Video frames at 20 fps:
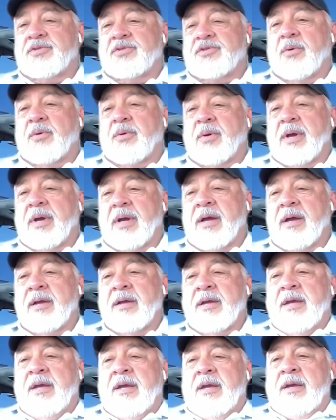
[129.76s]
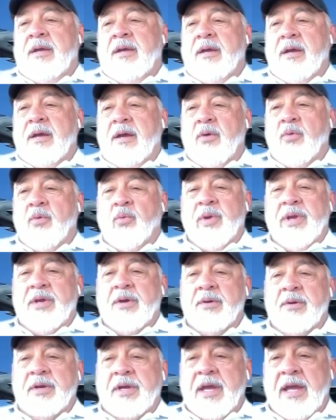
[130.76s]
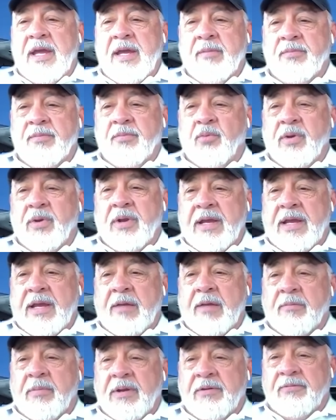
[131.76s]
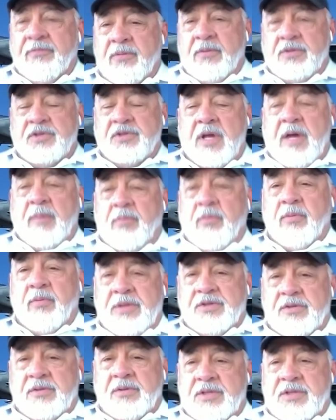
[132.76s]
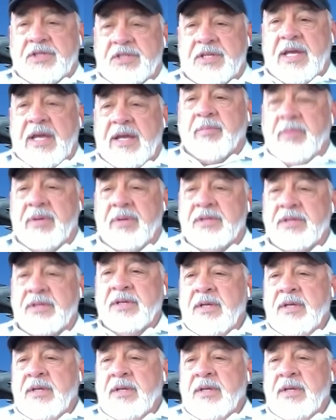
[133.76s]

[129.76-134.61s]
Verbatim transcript: So uh, uh, Rico came when I got my first operational assignment.